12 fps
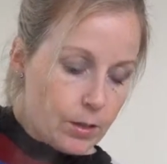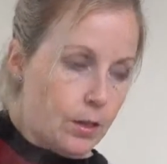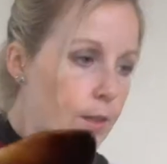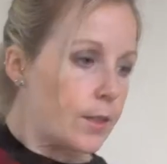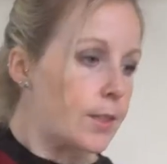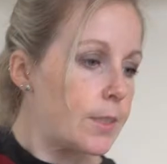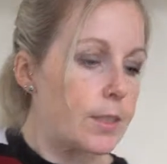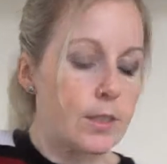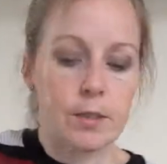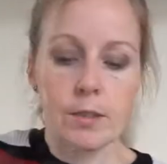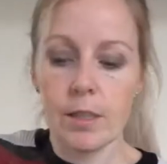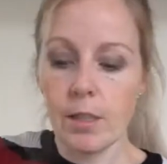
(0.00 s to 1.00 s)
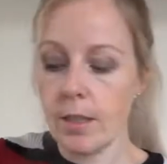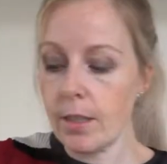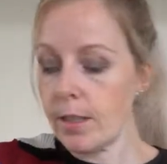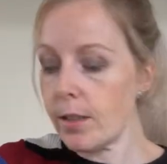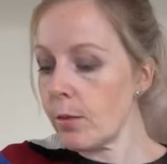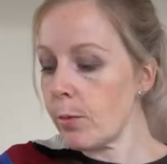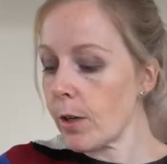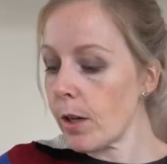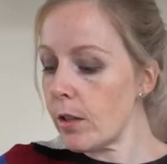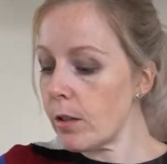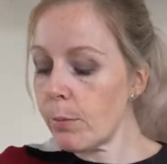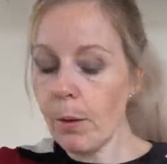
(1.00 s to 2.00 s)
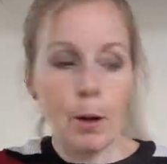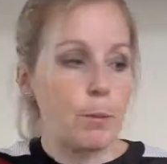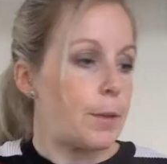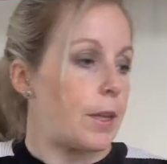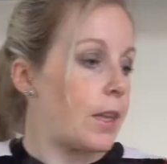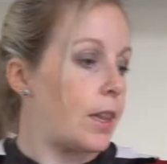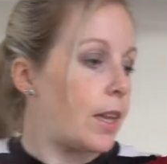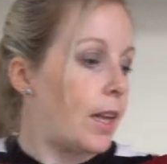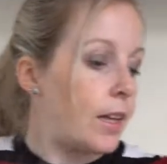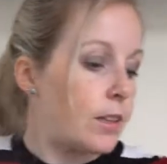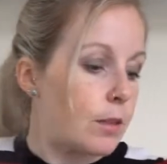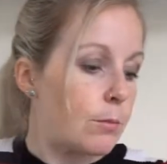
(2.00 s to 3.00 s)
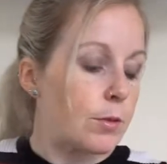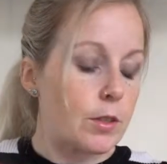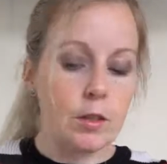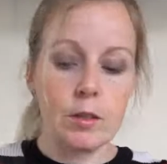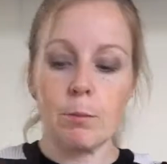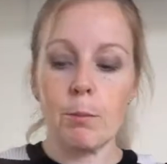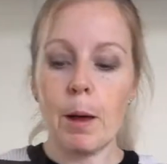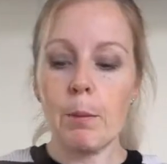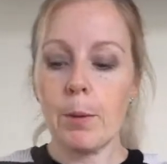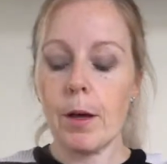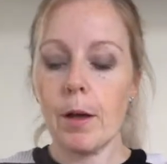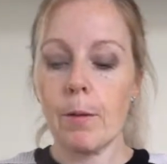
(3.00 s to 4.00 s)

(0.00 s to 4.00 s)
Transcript: And we're going to pop in there some salt and pepper.